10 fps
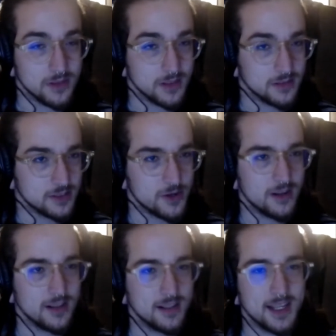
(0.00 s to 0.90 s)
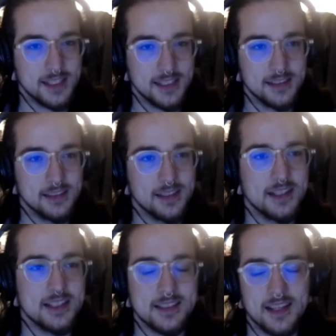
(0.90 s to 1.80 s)
Raquel and
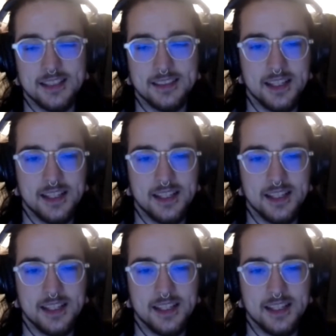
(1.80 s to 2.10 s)
Lenny said,